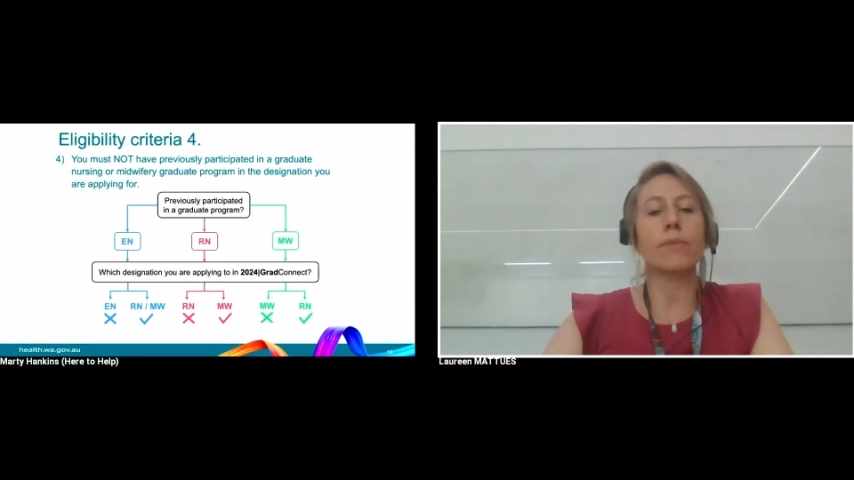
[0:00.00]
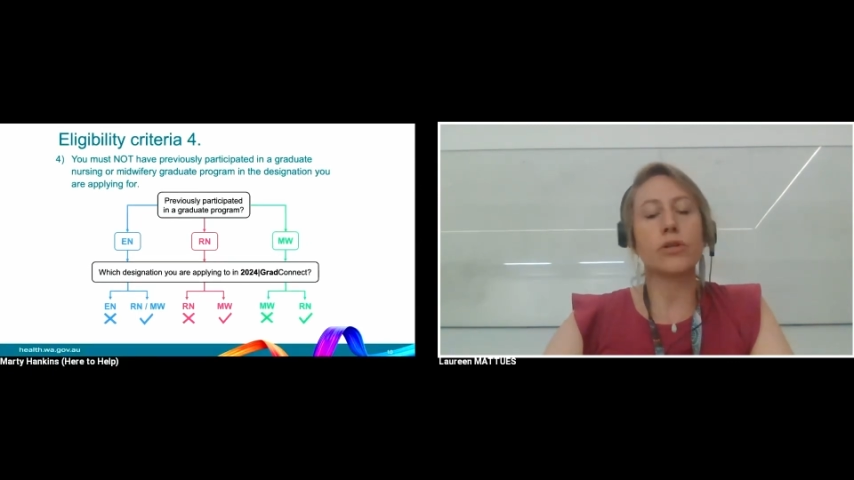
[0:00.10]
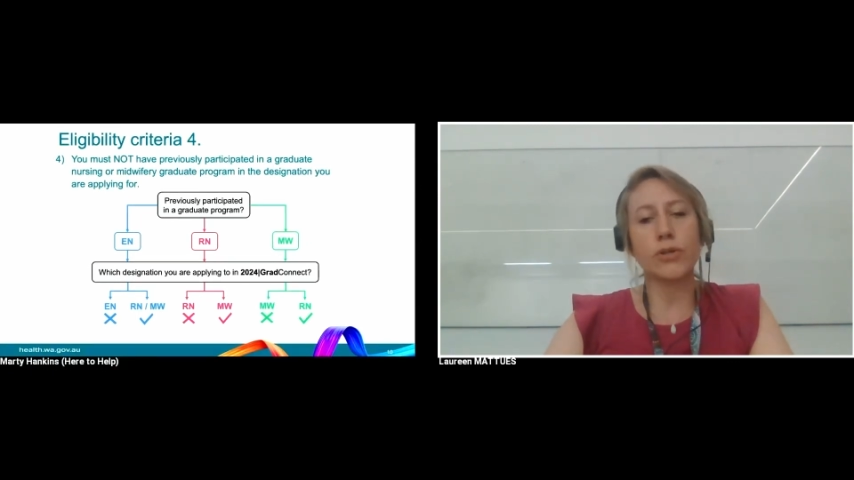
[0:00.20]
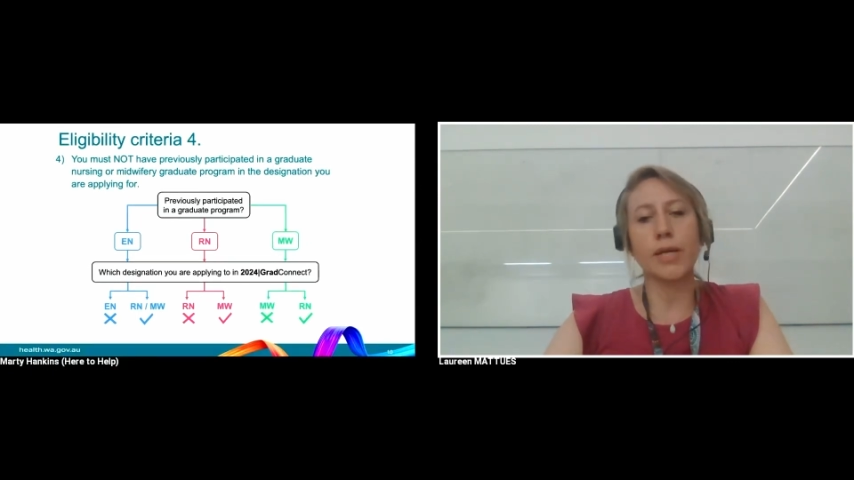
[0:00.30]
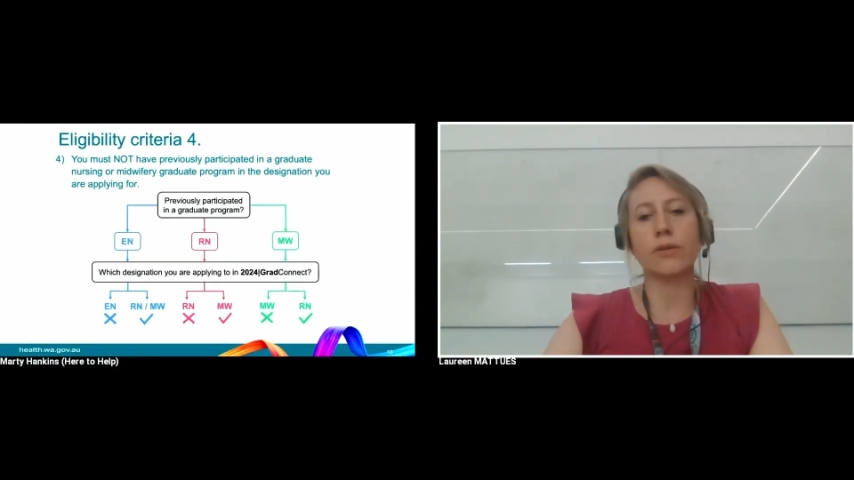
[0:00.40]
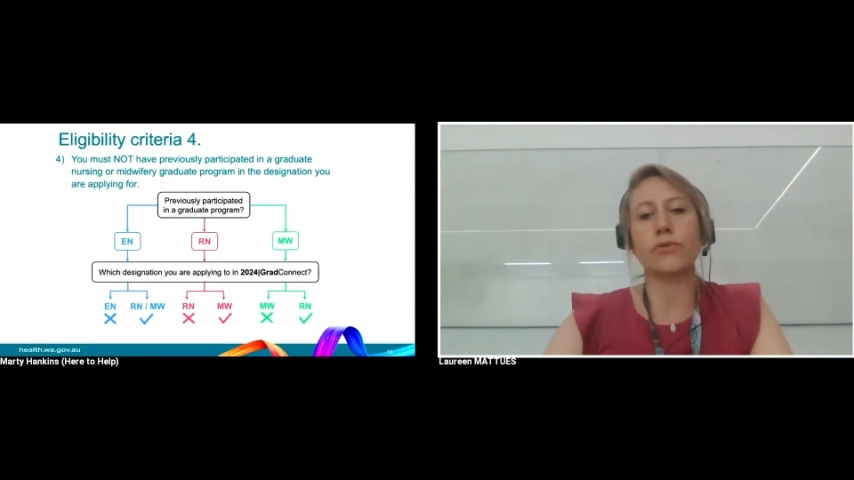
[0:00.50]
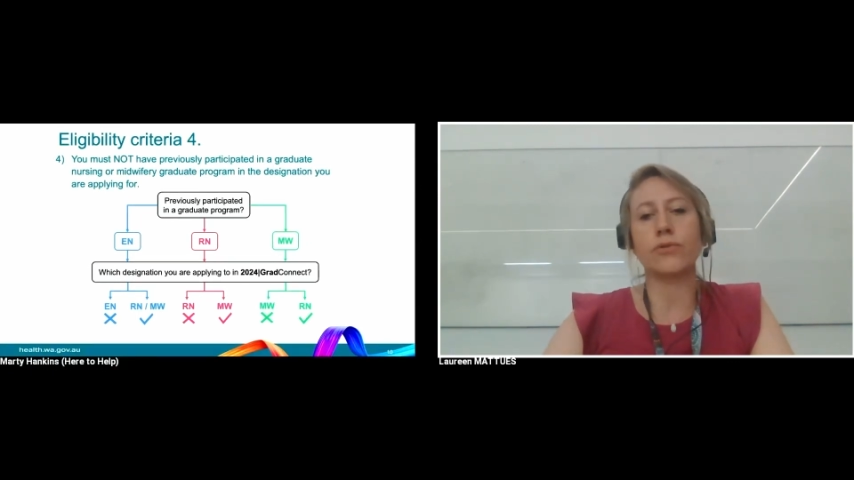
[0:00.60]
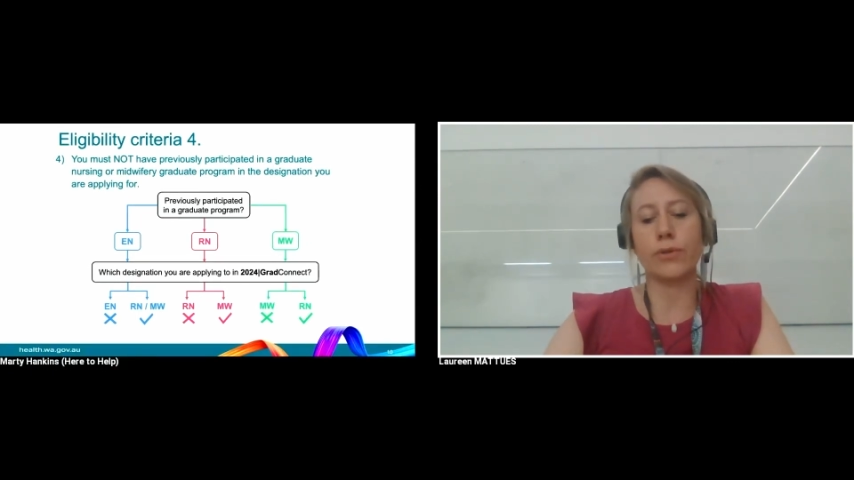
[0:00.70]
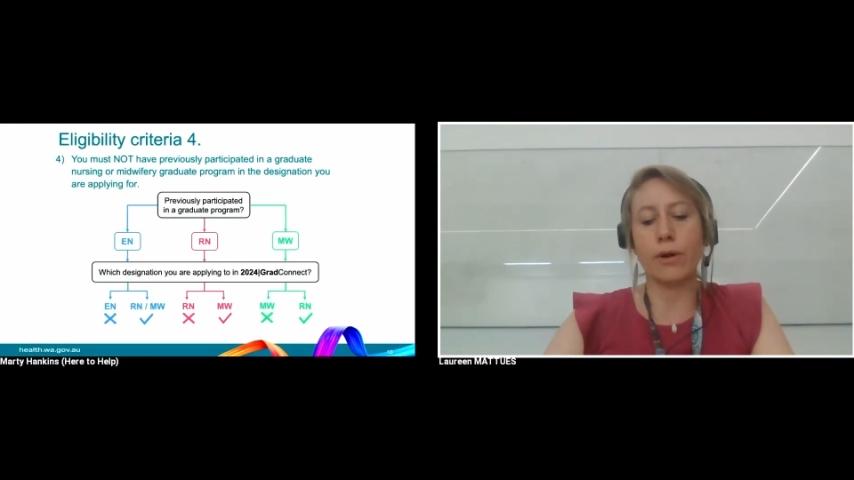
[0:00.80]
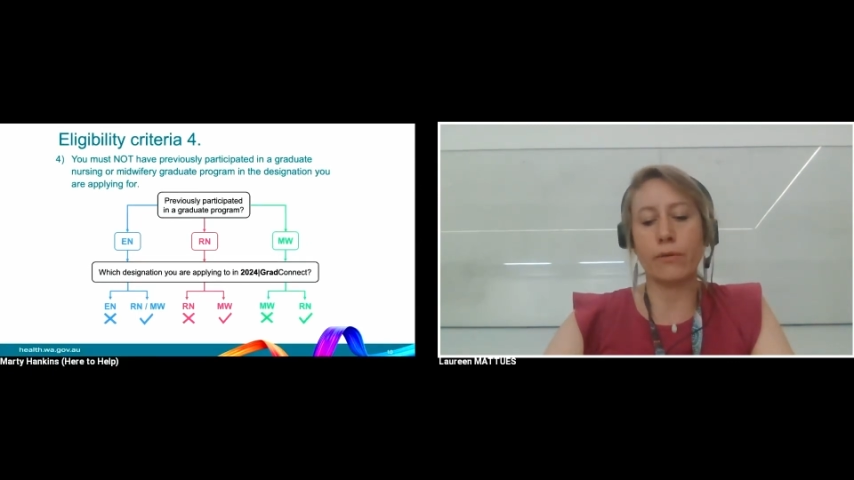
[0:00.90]
but you can
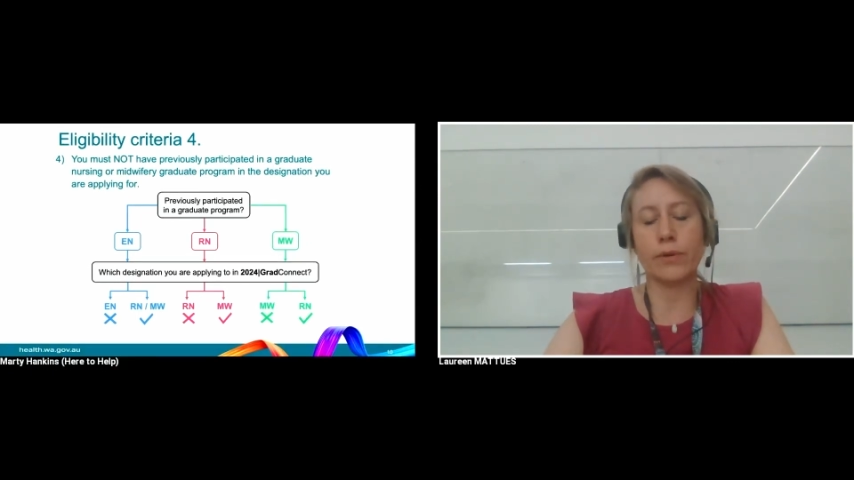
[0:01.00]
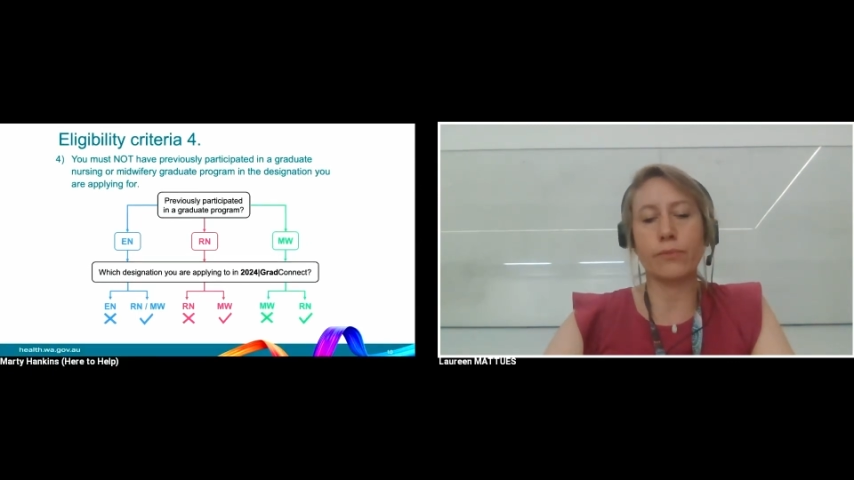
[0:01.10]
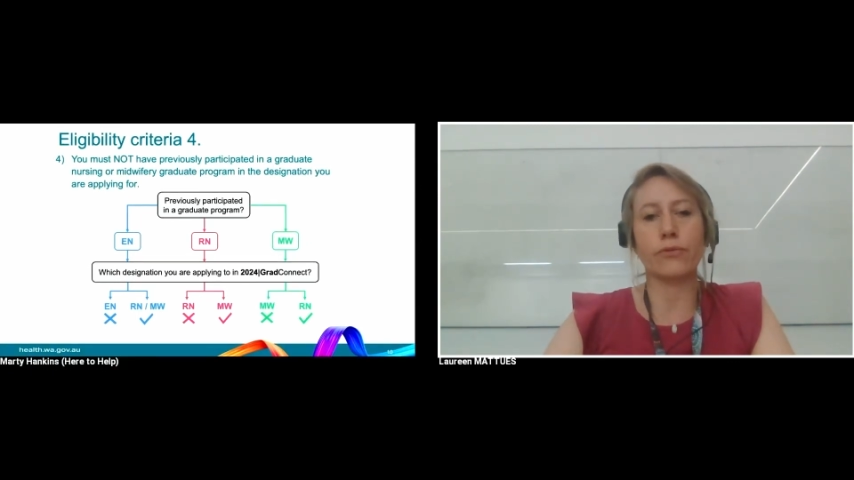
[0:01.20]
do an RN